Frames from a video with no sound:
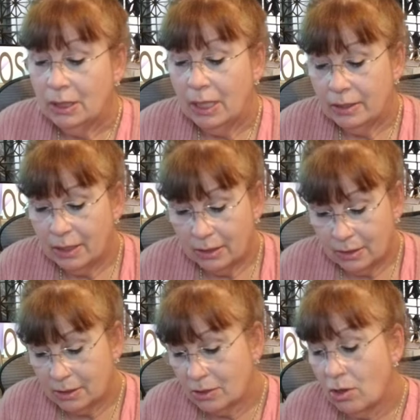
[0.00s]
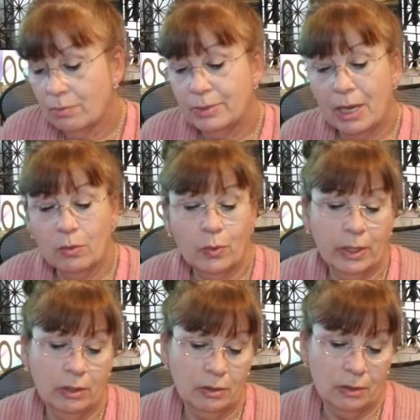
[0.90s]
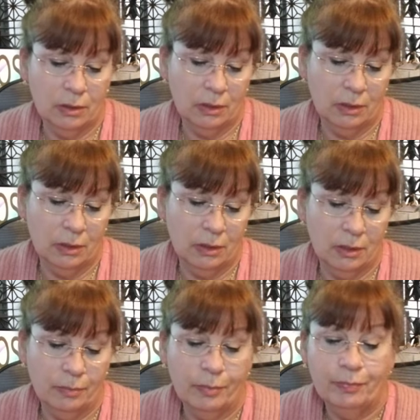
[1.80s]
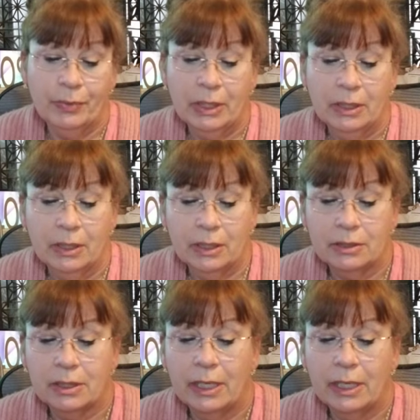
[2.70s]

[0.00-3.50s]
I think this comped out well. It's